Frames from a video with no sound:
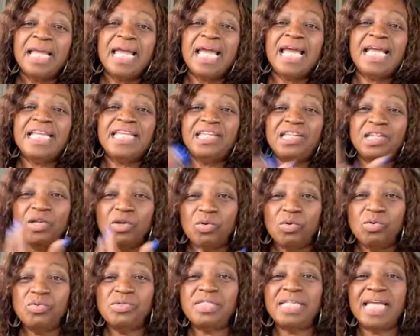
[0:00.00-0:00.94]
and
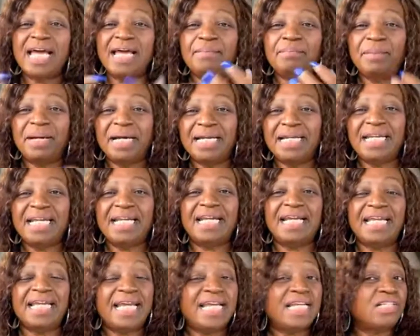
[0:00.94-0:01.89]
use that money
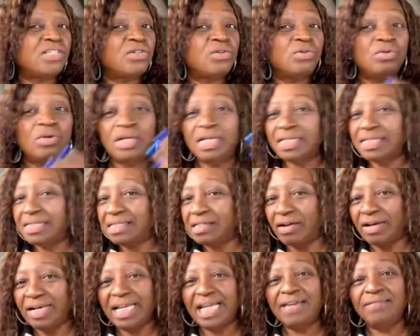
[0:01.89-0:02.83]
again to
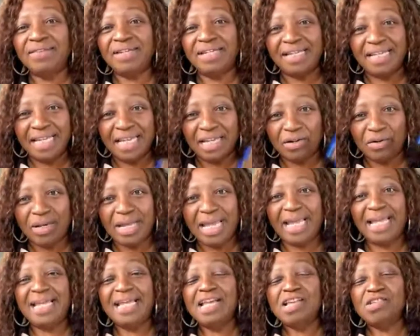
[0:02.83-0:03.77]
start giving again, okay?